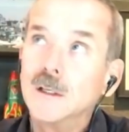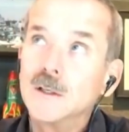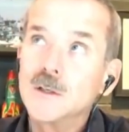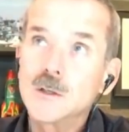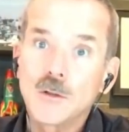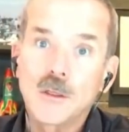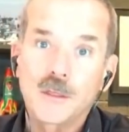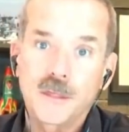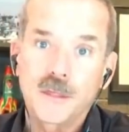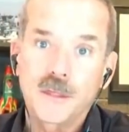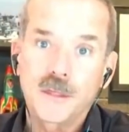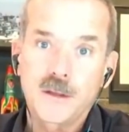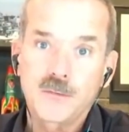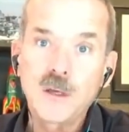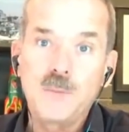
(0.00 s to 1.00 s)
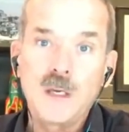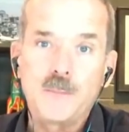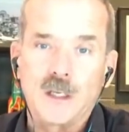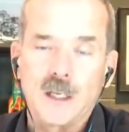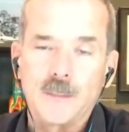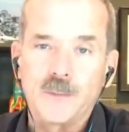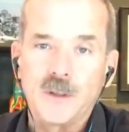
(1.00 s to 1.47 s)
So the three
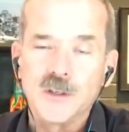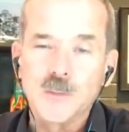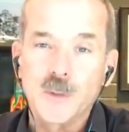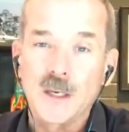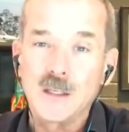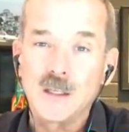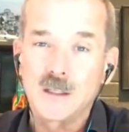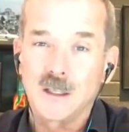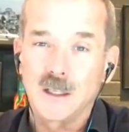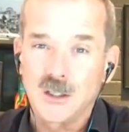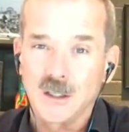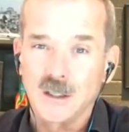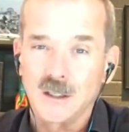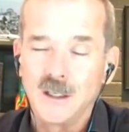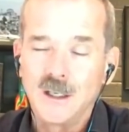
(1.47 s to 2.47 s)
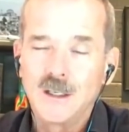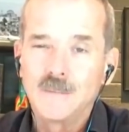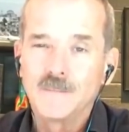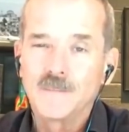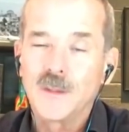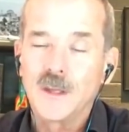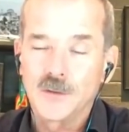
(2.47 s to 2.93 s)
people up on the space station,
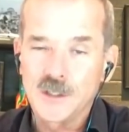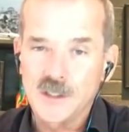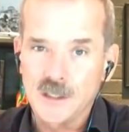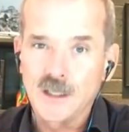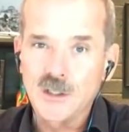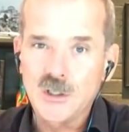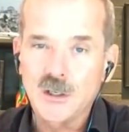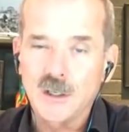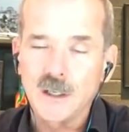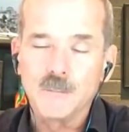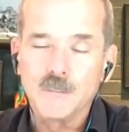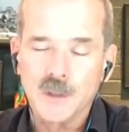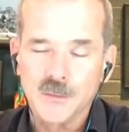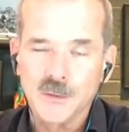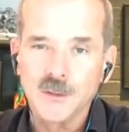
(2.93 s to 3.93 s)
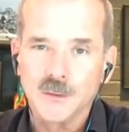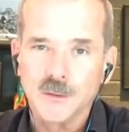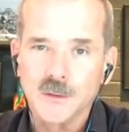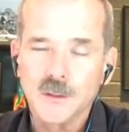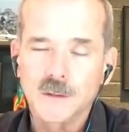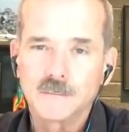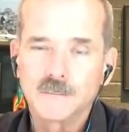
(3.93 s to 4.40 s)
they're essentially
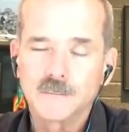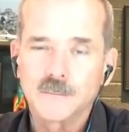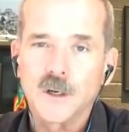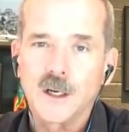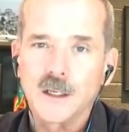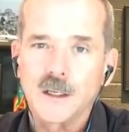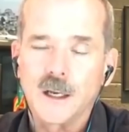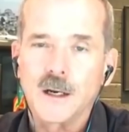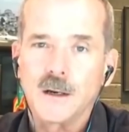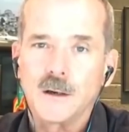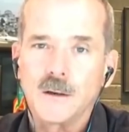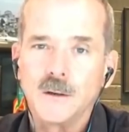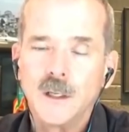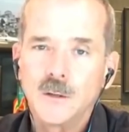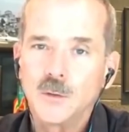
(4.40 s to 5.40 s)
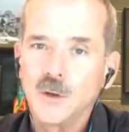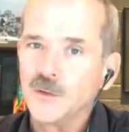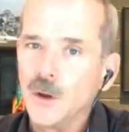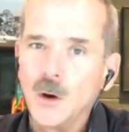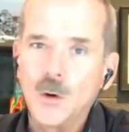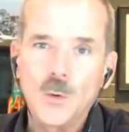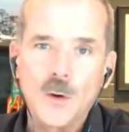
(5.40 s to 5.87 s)
marooned right now with
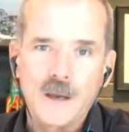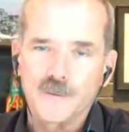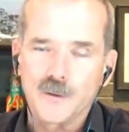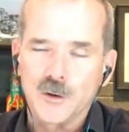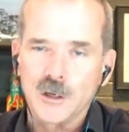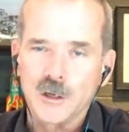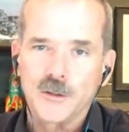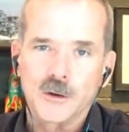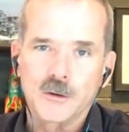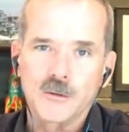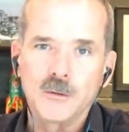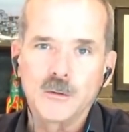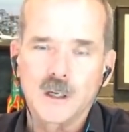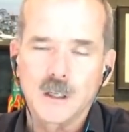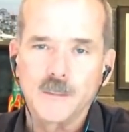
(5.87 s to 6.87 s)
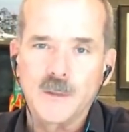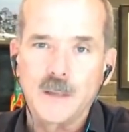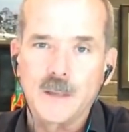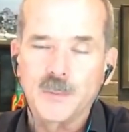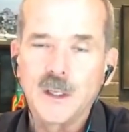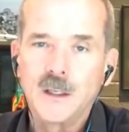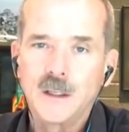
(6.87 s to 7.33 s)
no way for another crew to come
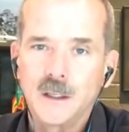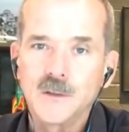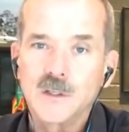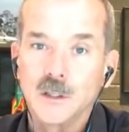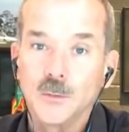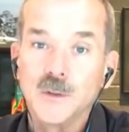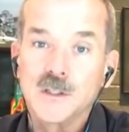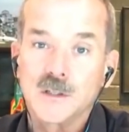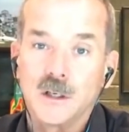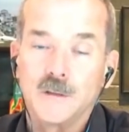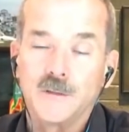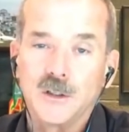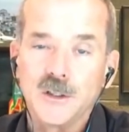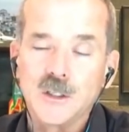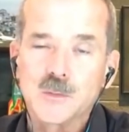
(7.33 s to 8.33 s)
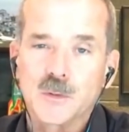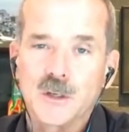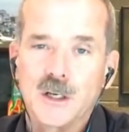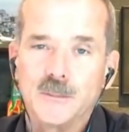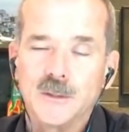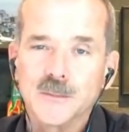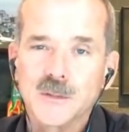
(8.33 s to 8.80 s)
up until we solve all these
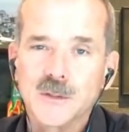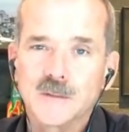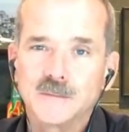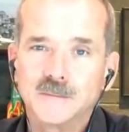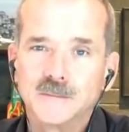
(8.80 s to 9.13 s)
problems.